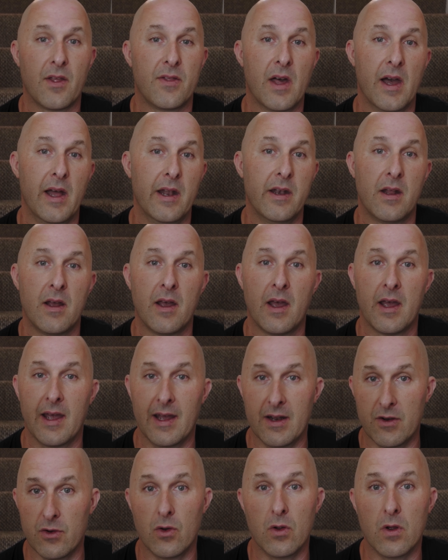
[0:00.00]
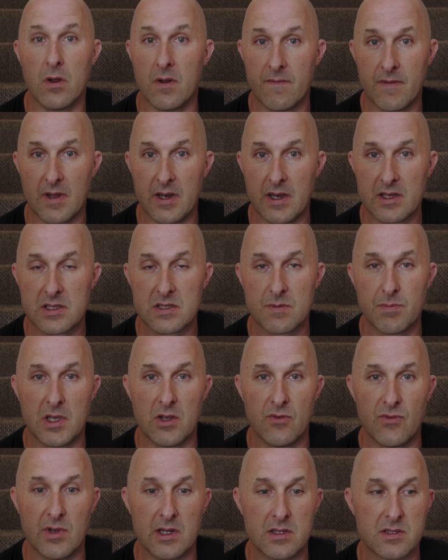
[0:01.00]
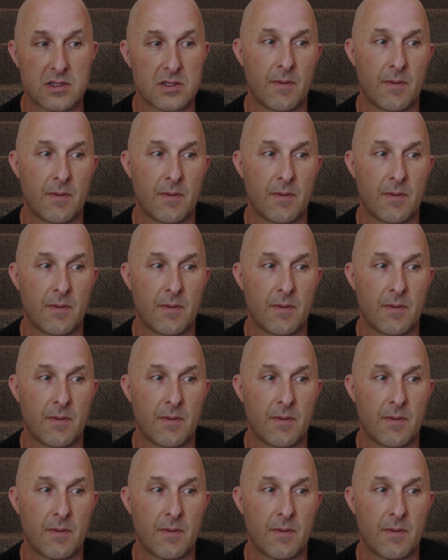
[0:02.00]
than a nerving experience.